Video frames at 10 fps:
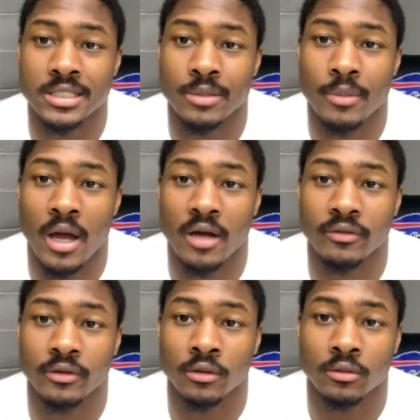We got to help
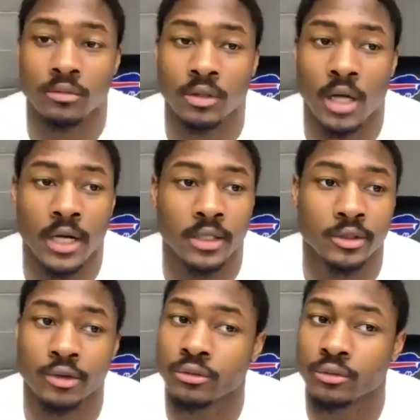out the guys in the
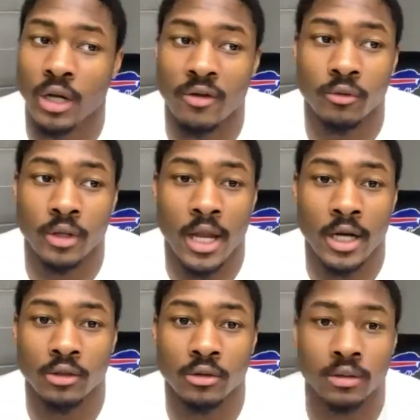backfield. We got to do
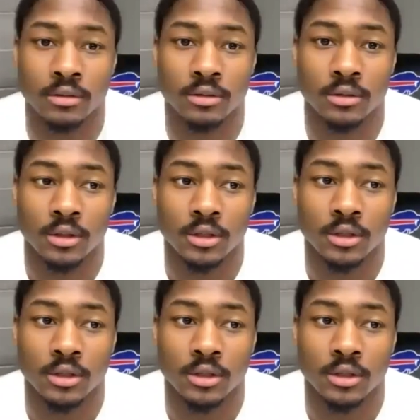whatever we got to do to